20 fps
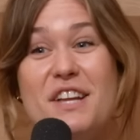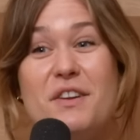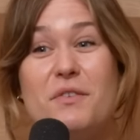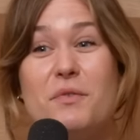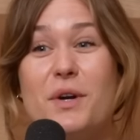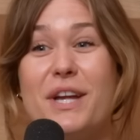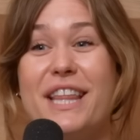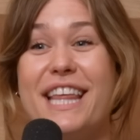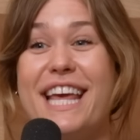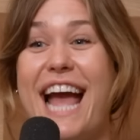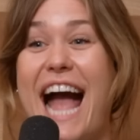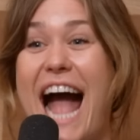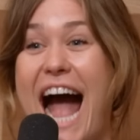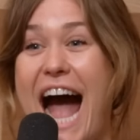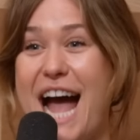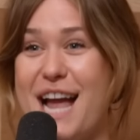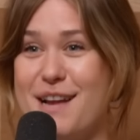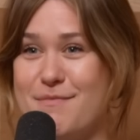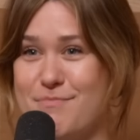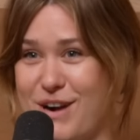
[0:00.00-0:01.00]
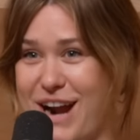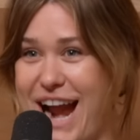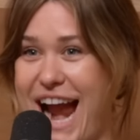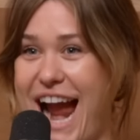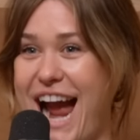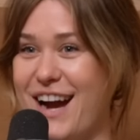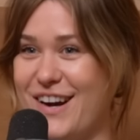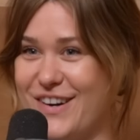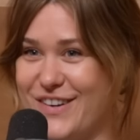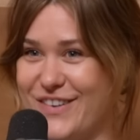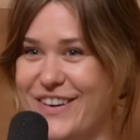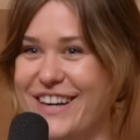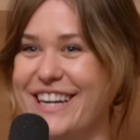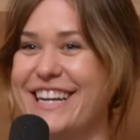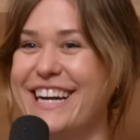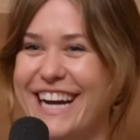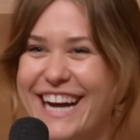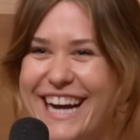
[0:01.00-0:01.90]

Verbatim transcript: And really highbrow.